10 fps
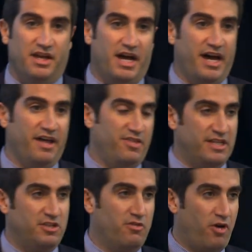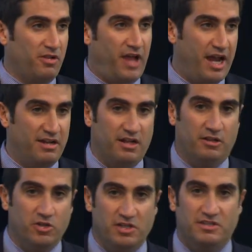uh, that you've heard a lot of,
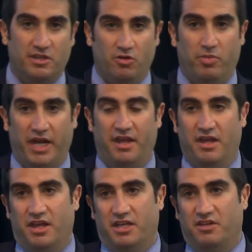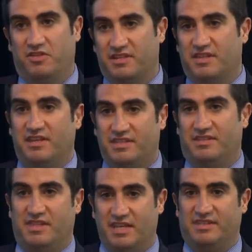alluded to, but you know, this, this,
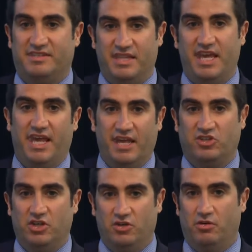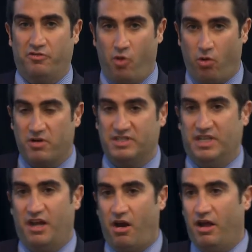is, this is the issue, of course,
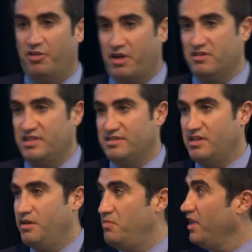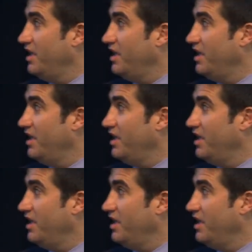in our healthcare system.